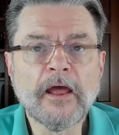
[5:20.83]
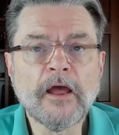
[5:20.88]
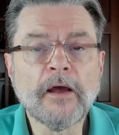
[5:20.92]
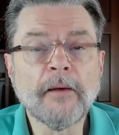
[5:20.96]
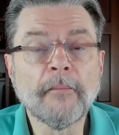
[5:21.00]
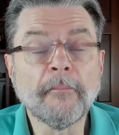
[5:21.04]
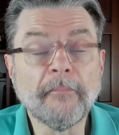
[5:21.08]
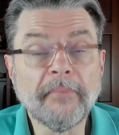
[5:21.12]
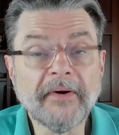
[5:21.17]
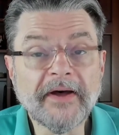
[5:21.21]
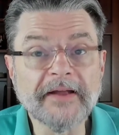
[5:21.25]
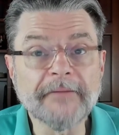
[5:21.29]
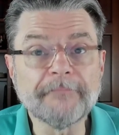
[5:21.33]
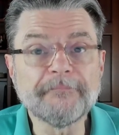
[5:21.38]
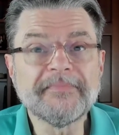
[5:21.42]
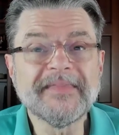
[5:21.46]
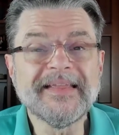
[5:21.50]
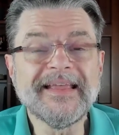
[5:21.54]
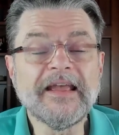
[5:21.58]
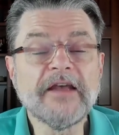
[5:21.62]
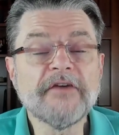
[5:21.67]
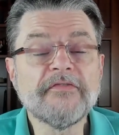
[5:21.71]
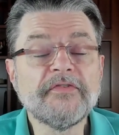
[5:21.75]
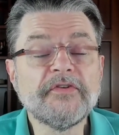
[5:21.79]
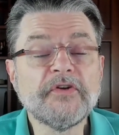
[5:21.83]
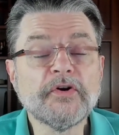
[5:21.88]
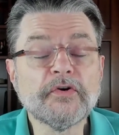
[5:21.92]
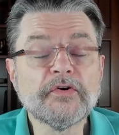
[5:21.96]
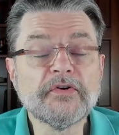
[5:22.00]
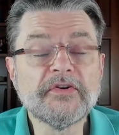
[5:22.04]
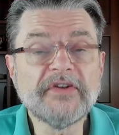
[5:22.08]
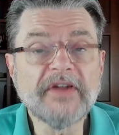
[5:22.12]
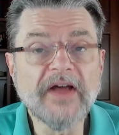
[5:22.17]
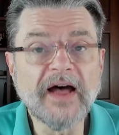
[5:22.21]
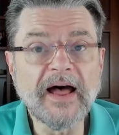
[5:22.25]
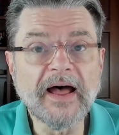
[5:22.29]
But if you're
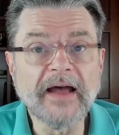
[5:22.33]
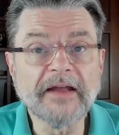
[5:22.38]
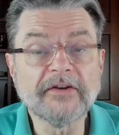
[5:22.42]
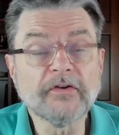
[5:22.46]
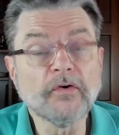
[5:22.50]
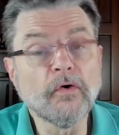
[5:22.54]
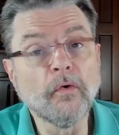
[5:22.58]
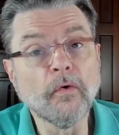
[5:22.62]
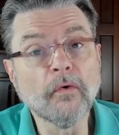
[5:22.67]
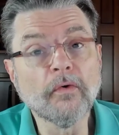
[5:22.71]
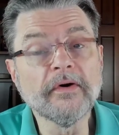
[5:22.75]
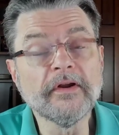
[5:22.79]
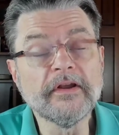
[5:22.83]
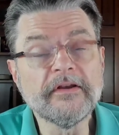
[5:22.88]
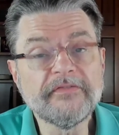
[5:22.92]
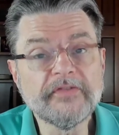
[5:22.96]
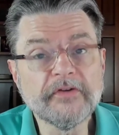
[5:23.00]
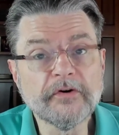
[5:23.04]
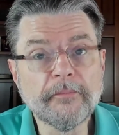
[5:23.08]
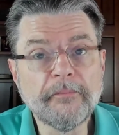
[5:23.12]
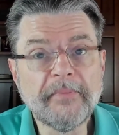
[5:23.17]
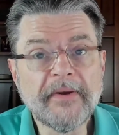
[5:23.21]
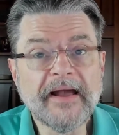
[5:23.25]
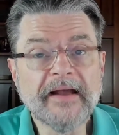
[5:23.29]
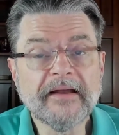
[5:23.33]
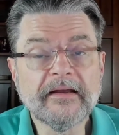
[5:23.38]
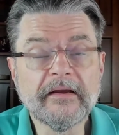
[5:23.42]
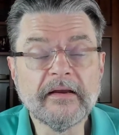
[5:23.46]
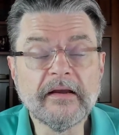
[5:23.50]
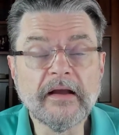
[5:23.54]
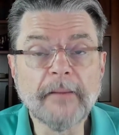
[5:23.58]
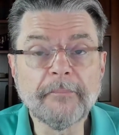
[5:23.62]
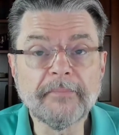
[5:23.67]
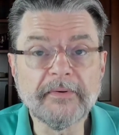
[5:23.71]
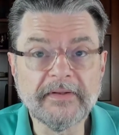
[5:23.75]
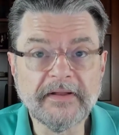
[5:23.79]
not, or if you're backing
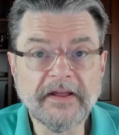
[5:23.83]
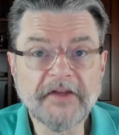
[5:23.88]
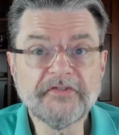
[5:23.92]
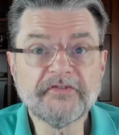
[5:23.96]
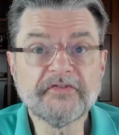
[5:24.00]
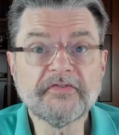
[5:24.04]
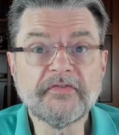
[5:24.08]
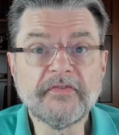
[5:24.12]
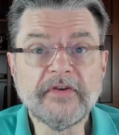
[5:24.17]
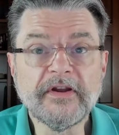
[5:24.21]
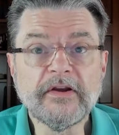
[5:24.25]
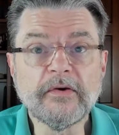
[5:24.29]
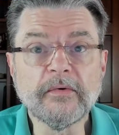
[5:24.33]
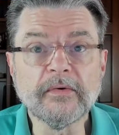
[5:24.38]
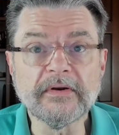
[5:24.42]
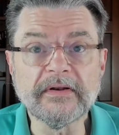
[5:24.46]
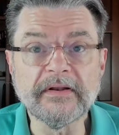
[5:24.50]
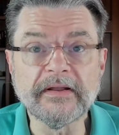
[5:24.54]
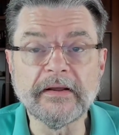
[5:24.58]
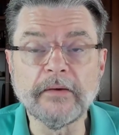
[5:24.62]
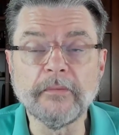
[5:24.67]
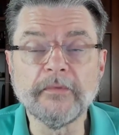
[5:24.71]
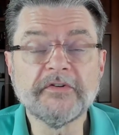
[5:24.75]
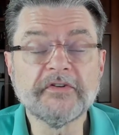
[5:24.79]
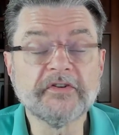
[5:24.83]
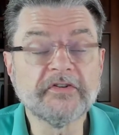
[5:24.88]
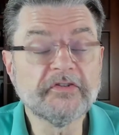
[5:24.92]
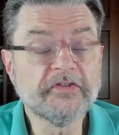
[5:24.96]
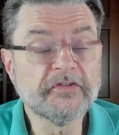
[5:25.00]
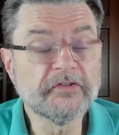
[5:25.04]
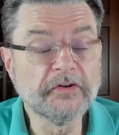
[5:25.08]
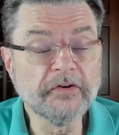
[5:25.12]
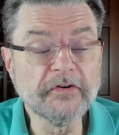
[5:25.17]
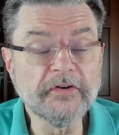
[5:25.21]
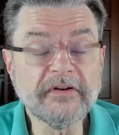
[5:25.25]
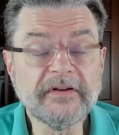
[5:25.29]
up less frequently, which is
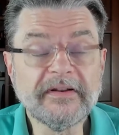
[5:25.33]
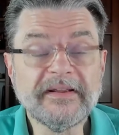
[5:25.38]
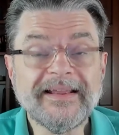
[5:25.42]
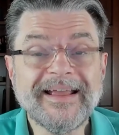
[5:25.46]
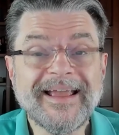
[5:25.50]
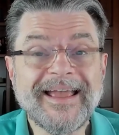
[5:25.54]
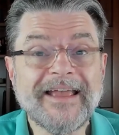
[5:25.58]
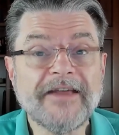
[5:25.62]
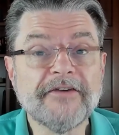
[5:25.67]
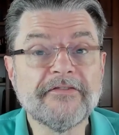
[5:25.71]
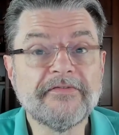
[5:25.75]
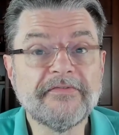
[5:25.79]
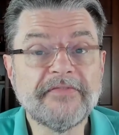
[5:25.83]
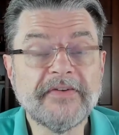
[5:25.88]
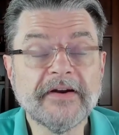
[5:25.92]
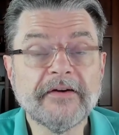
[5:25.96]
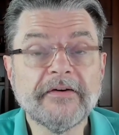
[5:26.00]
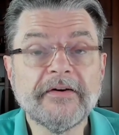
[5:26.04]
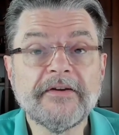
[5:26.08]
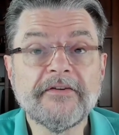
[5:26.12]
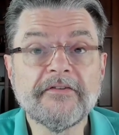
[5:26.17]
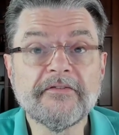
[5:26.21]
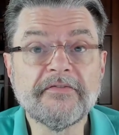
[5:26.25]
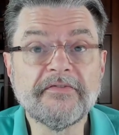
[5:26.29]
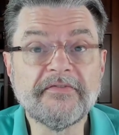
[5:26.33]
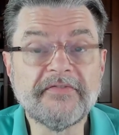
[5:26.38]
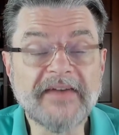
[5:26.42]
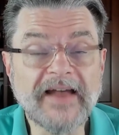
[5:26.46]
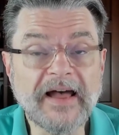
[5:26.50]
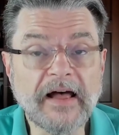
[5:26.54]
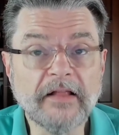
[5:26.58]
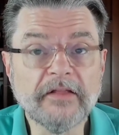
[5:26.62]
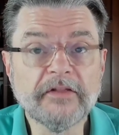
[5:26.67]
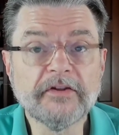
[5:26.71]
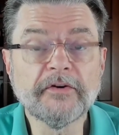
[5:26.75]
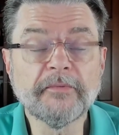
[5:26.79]
certainly a very
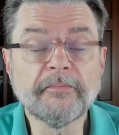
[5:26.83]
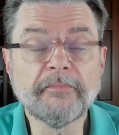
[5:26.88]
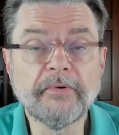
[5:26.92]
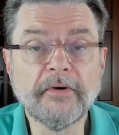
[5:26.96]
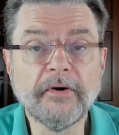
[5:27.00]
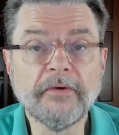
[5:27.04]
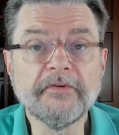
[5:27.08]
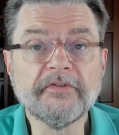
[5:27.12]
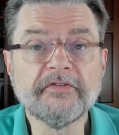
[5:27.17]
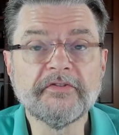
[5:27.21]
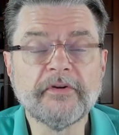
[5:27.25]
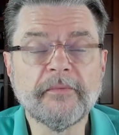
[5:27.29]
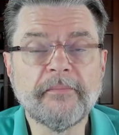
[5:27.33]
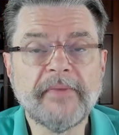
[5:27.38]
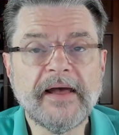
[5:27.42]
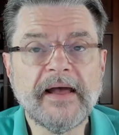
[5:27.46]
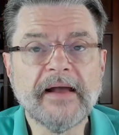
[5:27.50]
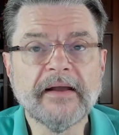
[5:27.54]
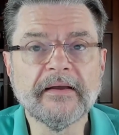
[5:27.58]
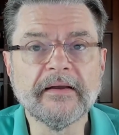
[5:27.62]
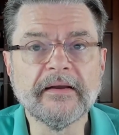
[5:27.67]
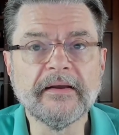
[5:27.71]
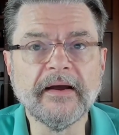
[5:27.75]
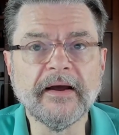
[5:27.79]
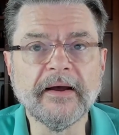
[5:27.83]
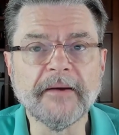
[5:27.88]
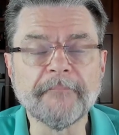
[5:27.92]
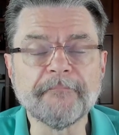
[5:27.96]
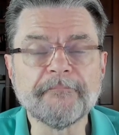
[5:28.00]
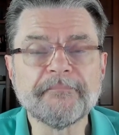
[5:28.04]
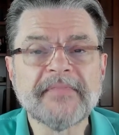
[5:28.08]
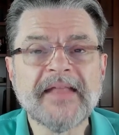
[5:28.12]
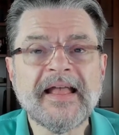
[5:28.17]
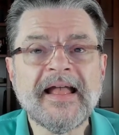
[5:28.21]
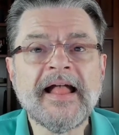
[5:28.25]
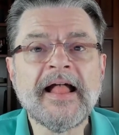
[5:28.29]
valid approach to backing up,
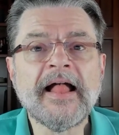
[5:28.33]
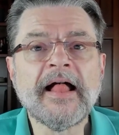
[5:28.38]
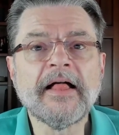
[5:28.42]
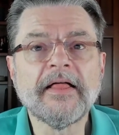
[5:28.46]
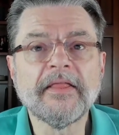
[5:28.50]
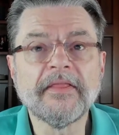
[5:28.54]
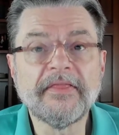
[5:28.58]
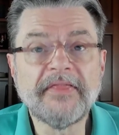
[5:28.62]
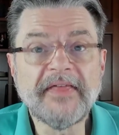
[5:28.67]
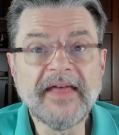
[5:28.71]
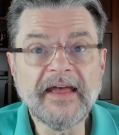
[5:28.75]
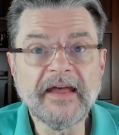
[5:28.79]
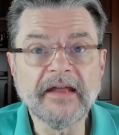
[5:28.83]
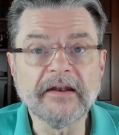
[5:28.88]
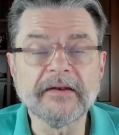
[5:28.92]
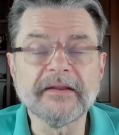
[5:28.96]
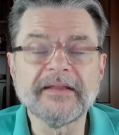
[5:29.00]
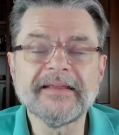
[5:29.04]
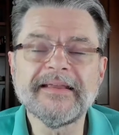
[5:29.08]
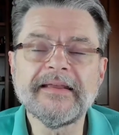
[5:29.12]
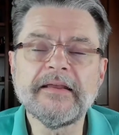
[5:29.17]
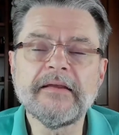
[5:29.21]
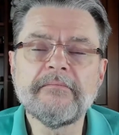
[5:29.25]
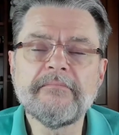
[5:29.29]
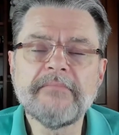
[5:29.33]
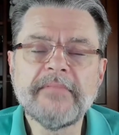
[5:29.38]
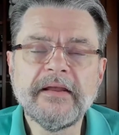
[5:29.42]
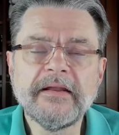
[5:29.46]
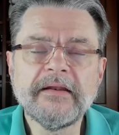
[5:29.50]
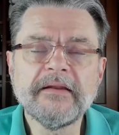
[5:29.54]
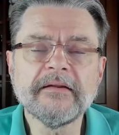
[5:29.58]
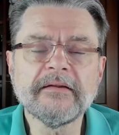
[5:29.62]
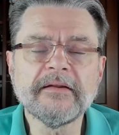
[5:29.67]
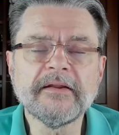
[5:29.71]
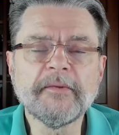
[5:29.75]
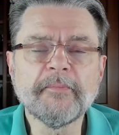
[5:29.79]
then,
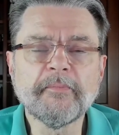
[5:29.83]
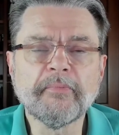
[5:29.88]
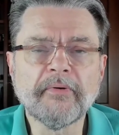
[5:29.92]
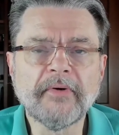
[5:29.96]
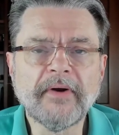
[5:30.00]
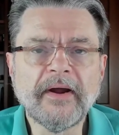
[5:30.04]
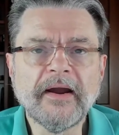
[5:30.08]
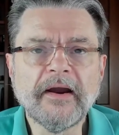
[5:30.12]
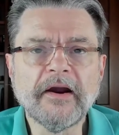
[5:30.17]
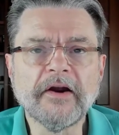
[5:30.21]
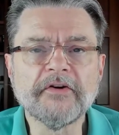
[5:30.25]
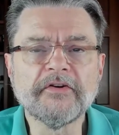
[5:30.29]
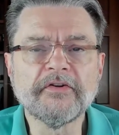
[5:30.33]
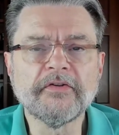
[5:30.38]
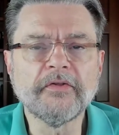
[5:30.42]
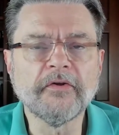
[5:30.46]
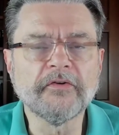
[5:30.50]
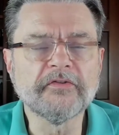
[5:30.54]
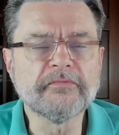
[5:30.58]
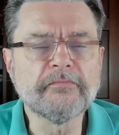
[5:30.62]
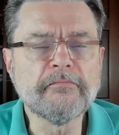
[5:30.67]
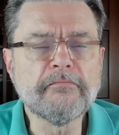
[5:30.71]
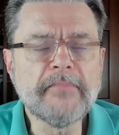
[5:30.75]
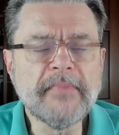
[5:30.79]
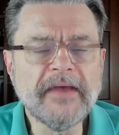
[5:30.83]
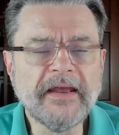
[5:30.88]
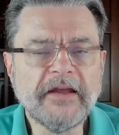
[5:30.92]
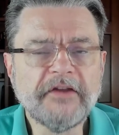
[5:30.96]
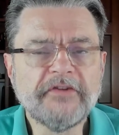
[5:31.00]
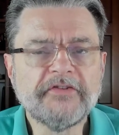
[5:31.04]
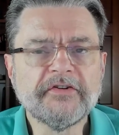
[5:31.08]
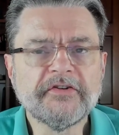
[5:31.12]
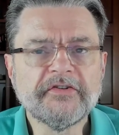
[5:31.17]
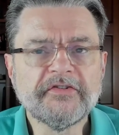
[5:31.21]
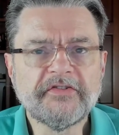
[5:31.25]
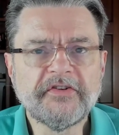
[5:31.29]
immediately prior to those
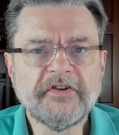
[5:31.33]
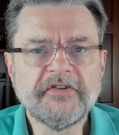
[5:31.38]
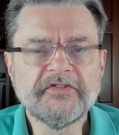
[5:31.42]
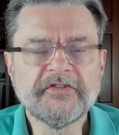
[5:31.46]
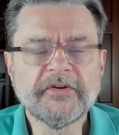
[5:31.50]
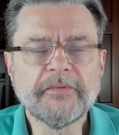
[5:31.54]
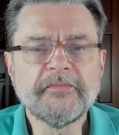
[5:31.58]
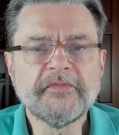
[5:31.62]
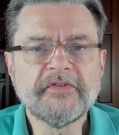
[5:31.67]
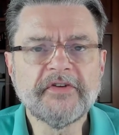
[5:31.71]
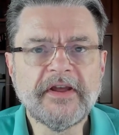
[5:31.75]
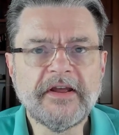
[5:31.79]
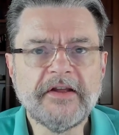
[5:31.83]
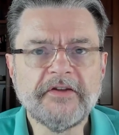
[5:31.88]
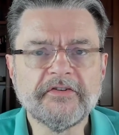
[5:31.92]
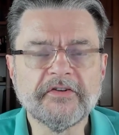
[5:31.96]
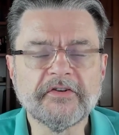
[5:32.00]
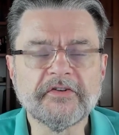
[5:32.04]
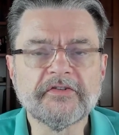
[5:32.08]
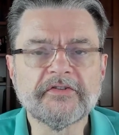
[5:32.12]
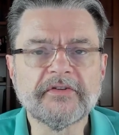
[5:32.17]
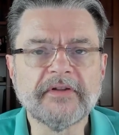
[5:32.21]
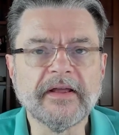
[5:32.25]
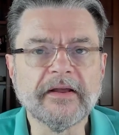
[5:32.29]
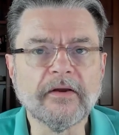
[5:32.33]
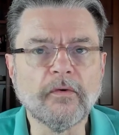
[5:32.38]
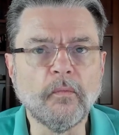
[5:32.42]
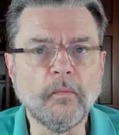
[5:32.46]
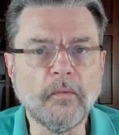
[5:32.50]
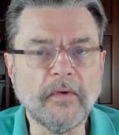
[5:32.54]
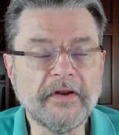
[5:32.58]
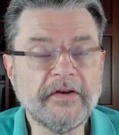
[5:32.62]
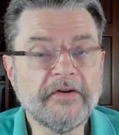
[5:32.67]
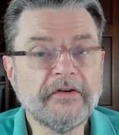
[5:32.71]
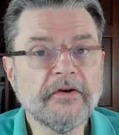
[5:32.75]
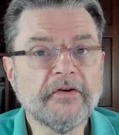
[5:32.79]
major system changes like
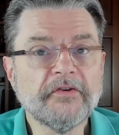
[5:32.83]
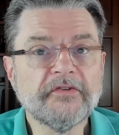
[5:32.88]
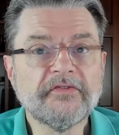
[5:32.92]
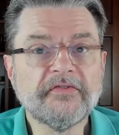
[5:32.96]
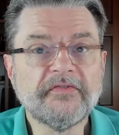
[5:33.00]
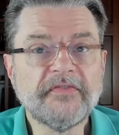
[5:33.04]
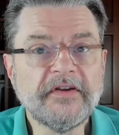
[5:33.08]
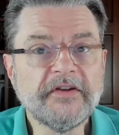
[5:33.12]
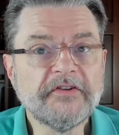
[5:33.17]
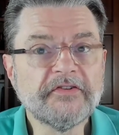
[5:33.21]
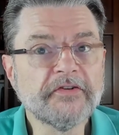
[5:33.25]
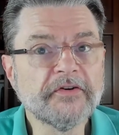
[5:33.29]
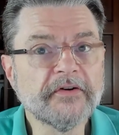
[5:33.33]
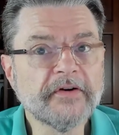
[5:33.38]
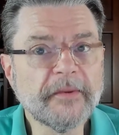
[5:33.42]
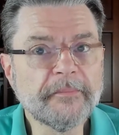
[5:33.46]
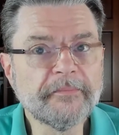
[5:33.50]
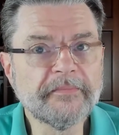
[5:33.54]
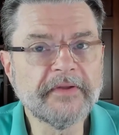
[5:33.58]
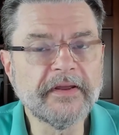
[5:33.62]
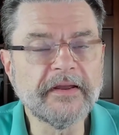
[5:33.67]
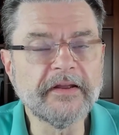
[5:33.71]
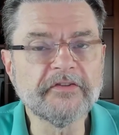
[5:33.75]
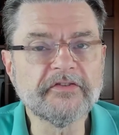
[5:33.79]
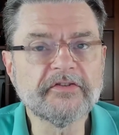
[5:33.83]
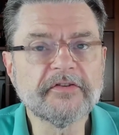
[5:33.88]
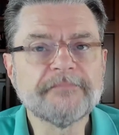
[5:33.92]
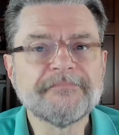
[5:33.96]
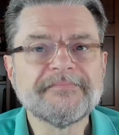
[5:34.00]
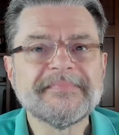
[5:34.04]
Windows feature updates,